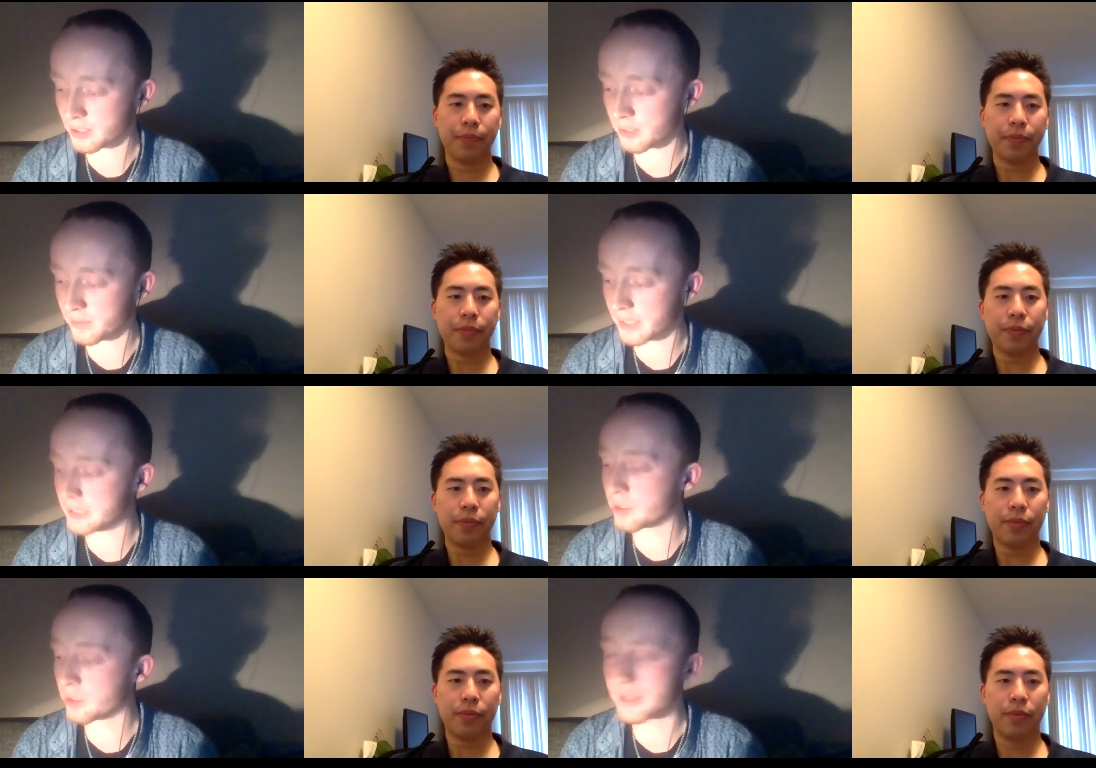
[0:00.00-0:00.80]
Speaker 1: that he
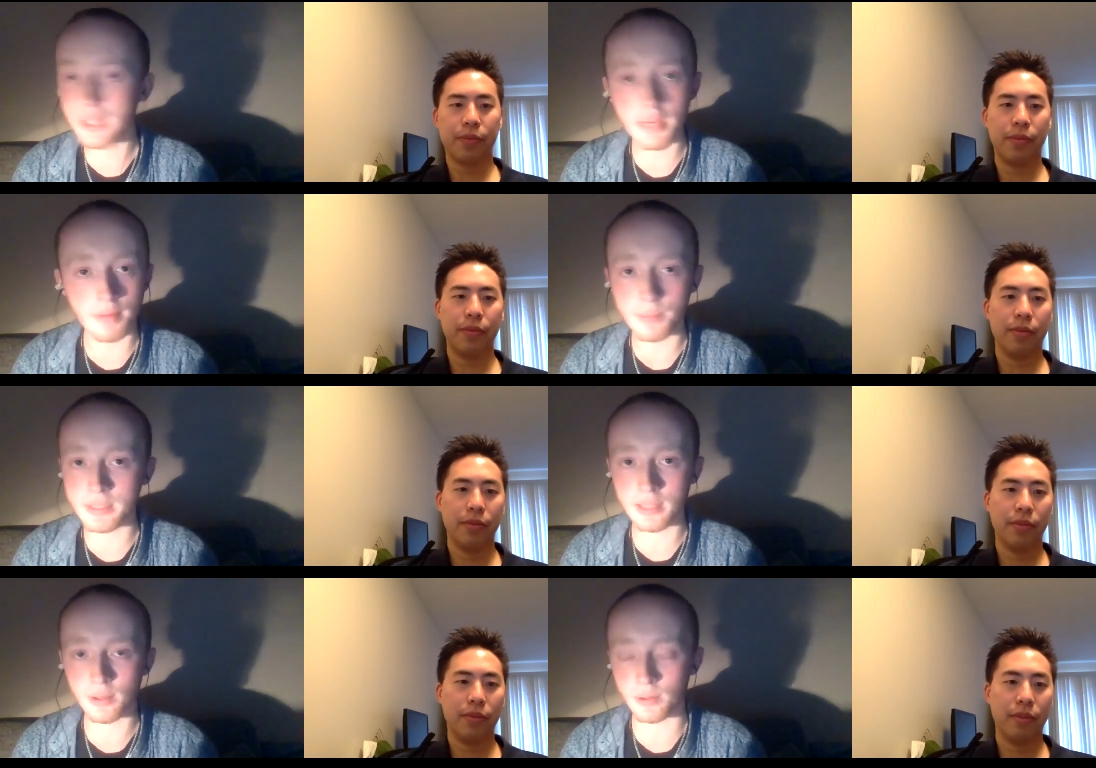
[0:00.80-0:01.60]
would never be
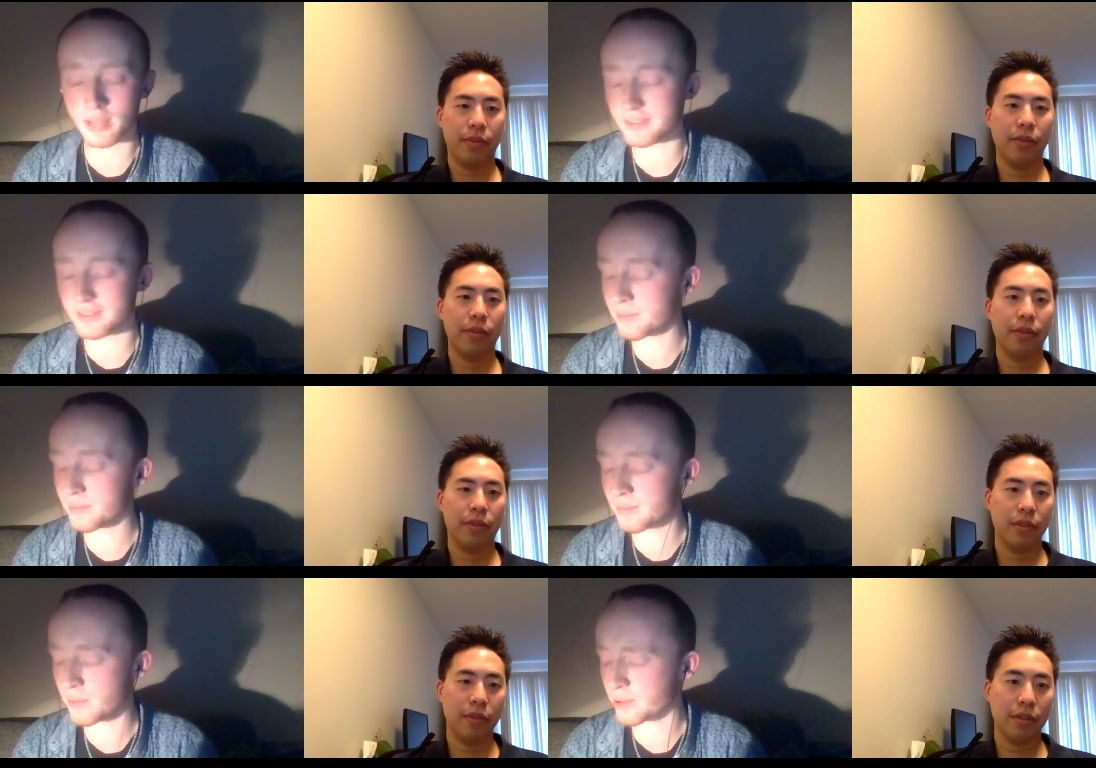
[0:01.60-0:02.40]
alone, and the
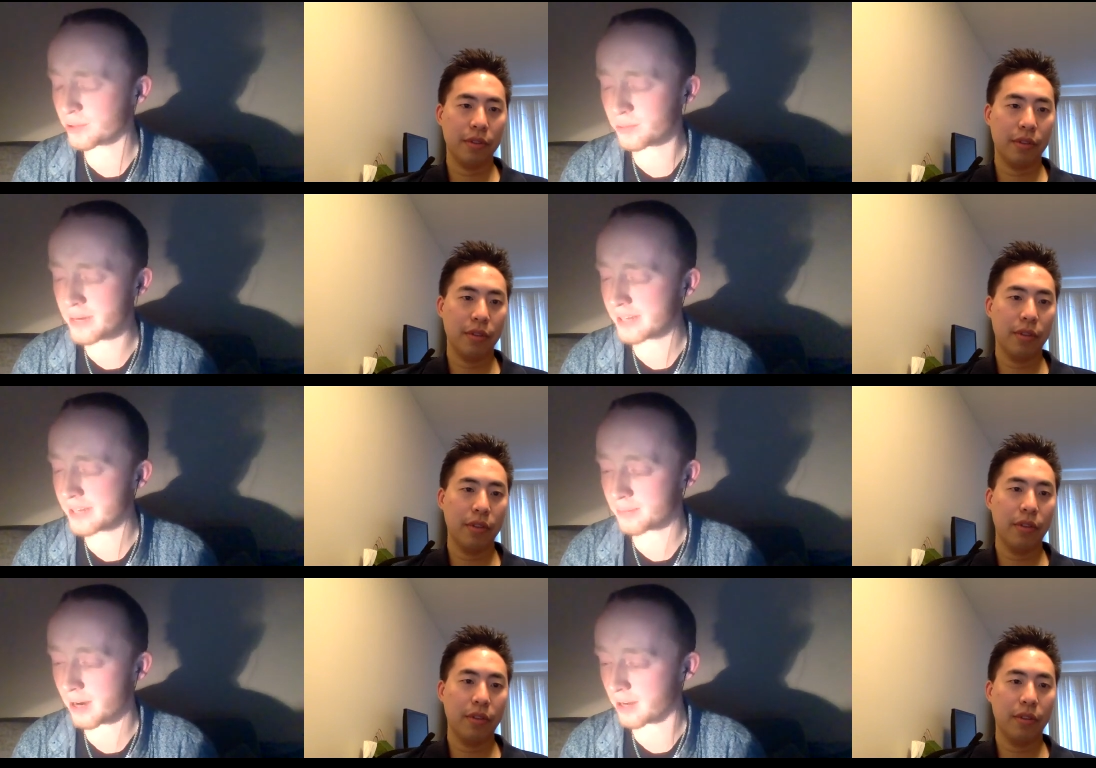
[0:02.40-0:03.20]
most crazy
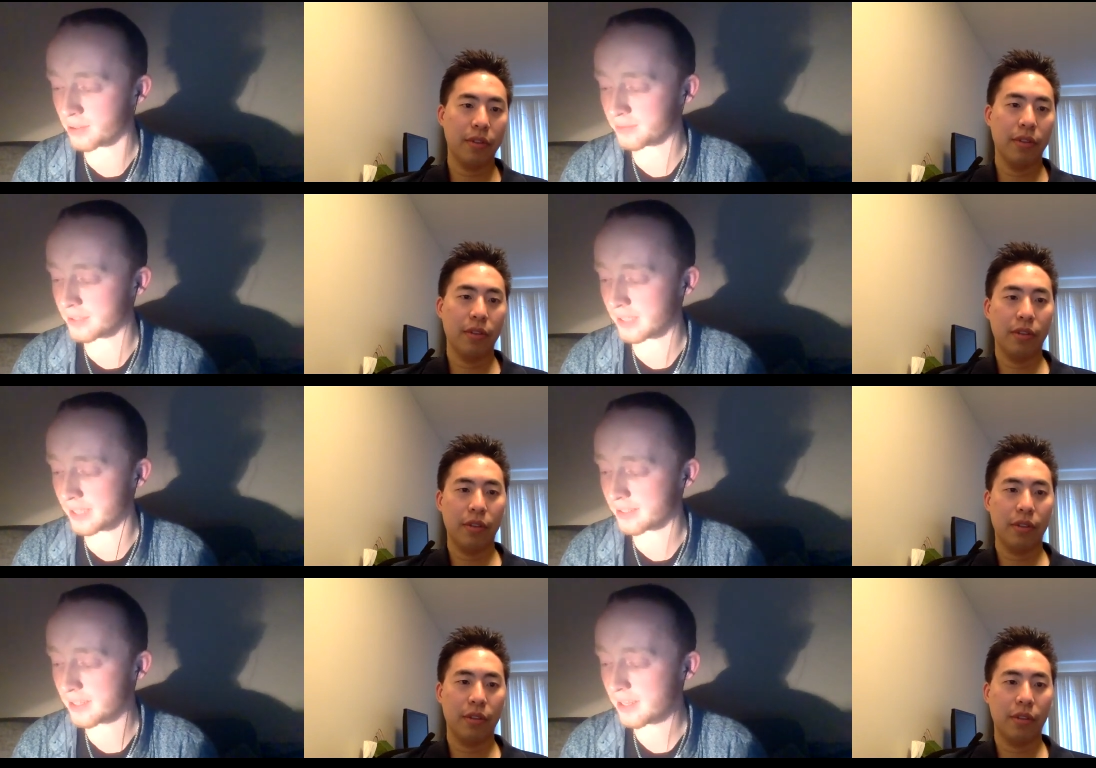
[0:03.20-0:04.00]
part of it that
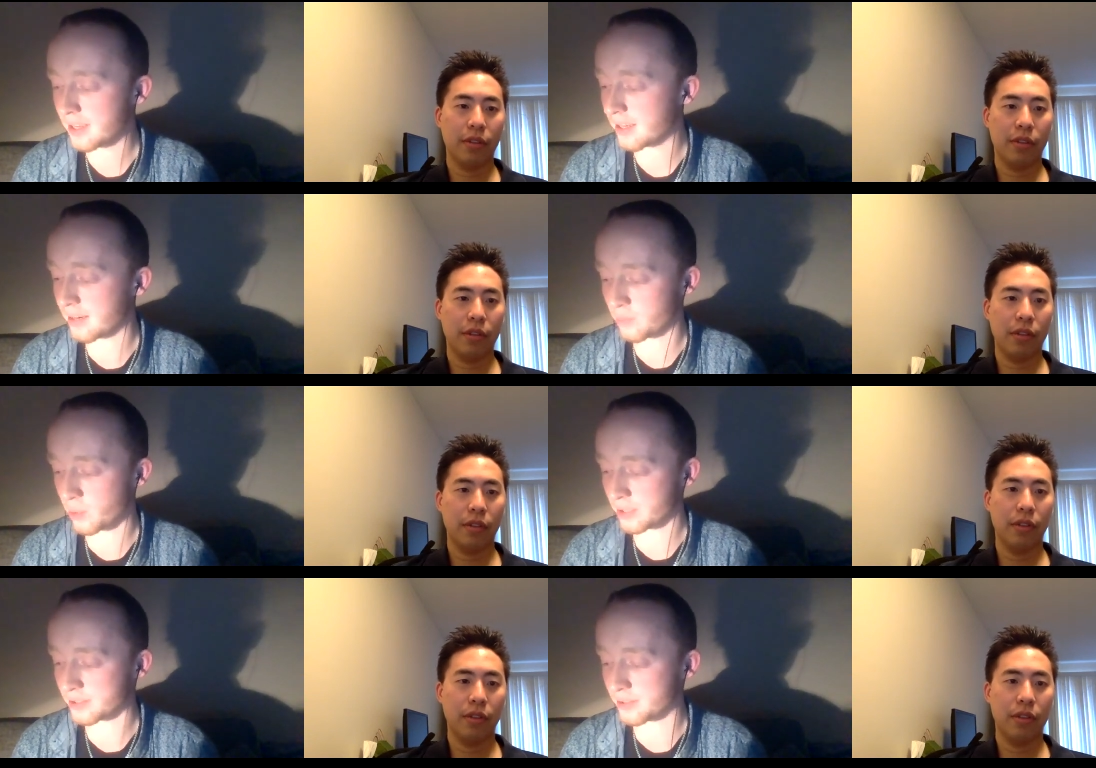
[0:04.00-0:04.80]

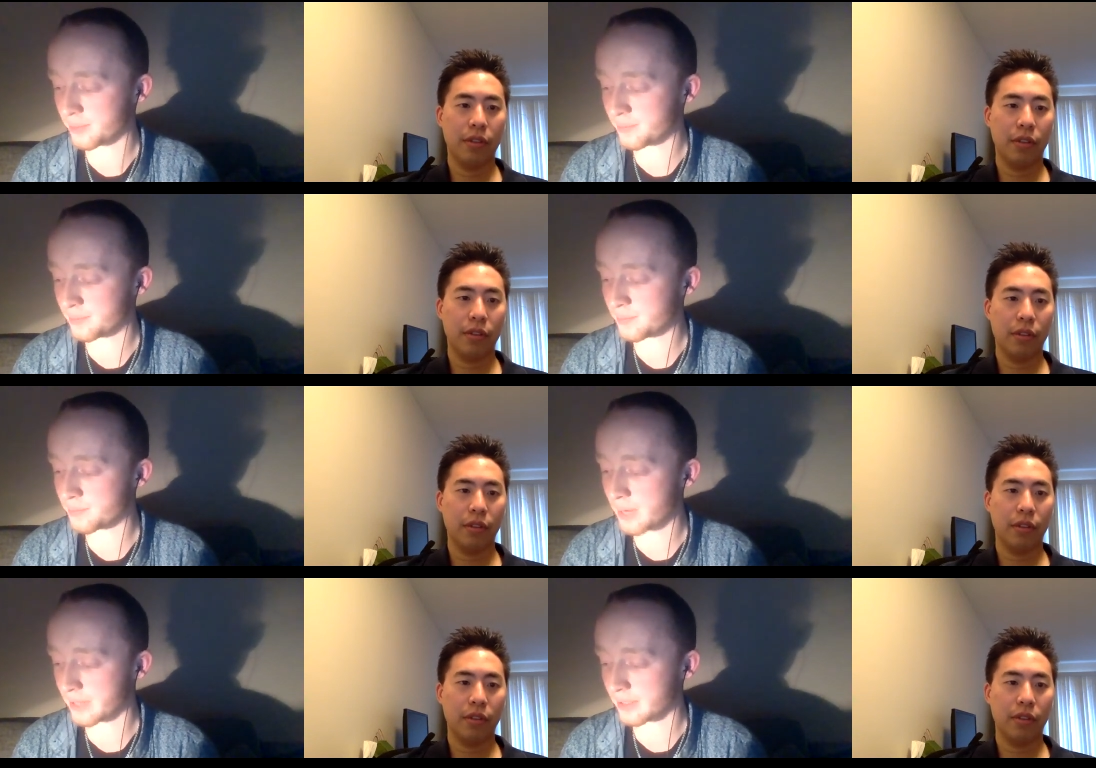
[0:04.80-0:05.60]
was
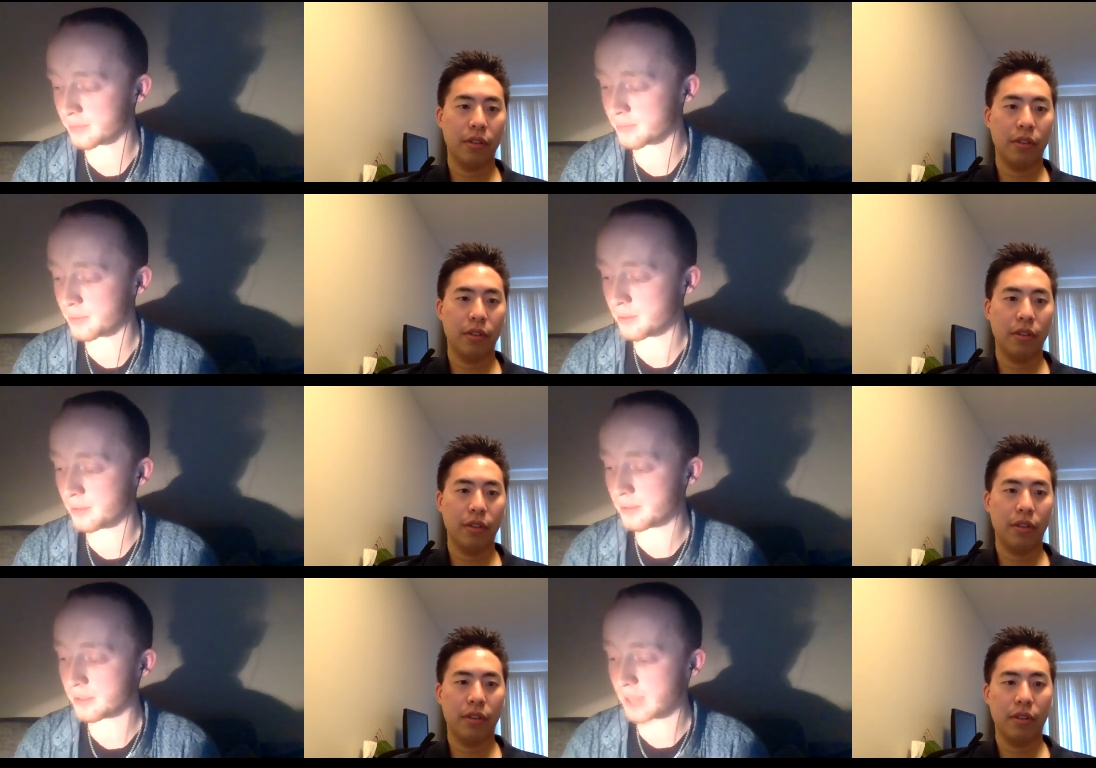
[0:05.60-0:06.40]
back then
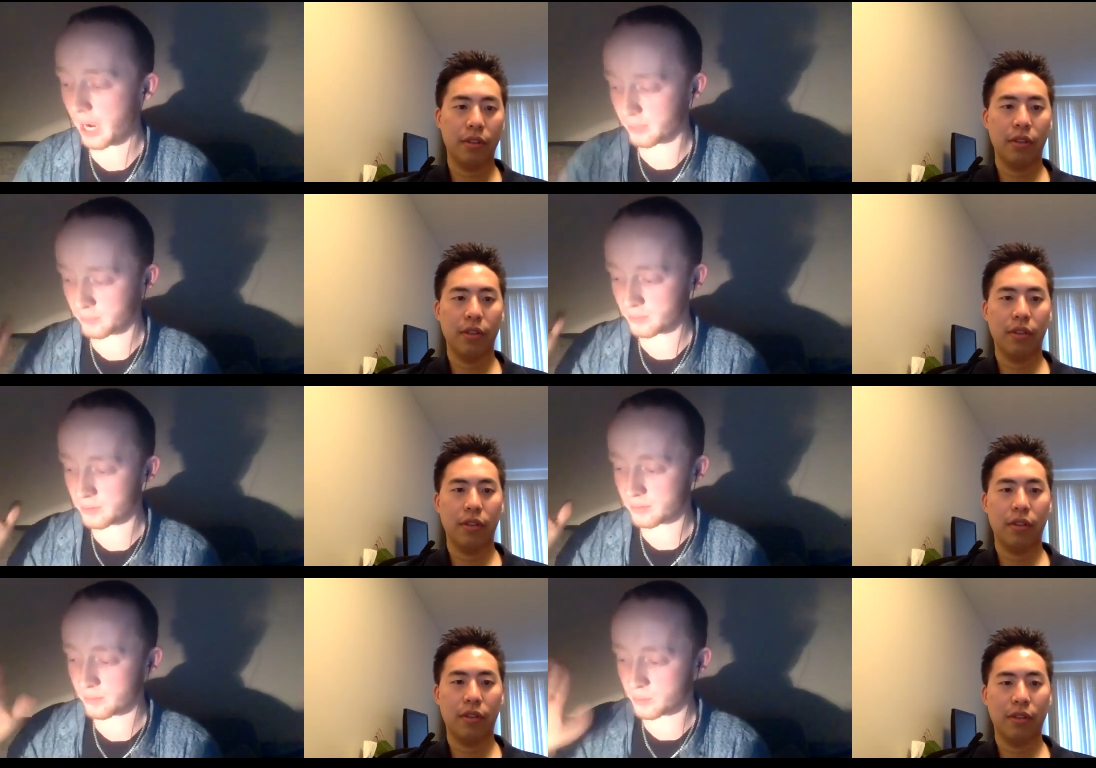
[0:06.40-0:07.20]
I
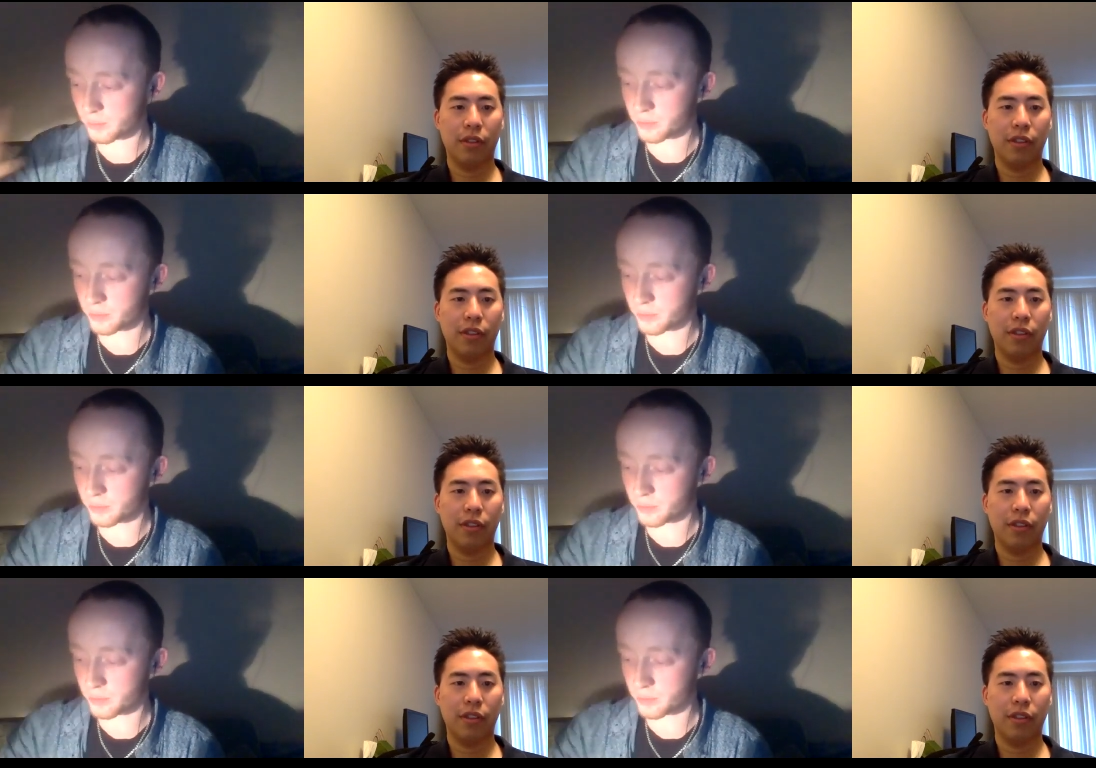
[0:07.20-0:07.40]
moved to